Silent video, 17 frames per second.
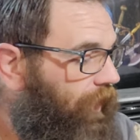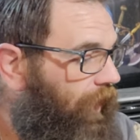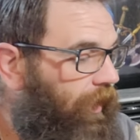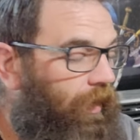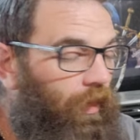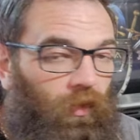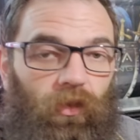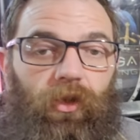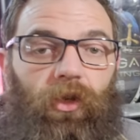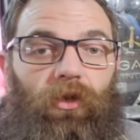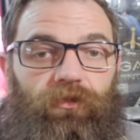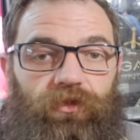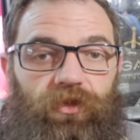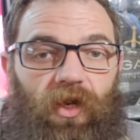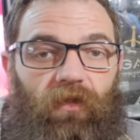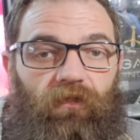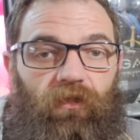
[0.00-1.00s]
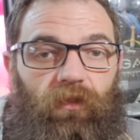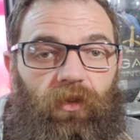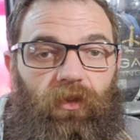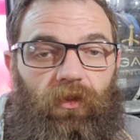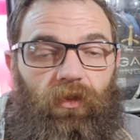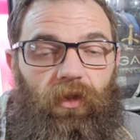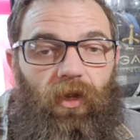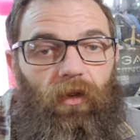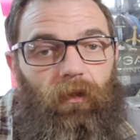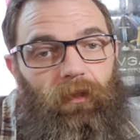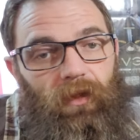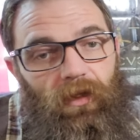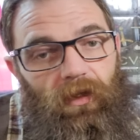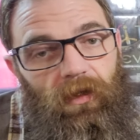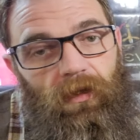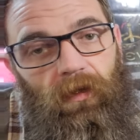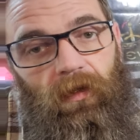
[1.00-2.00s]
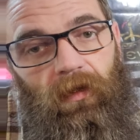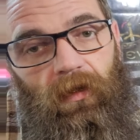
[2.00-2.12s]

I own Curvesoft Computer Company.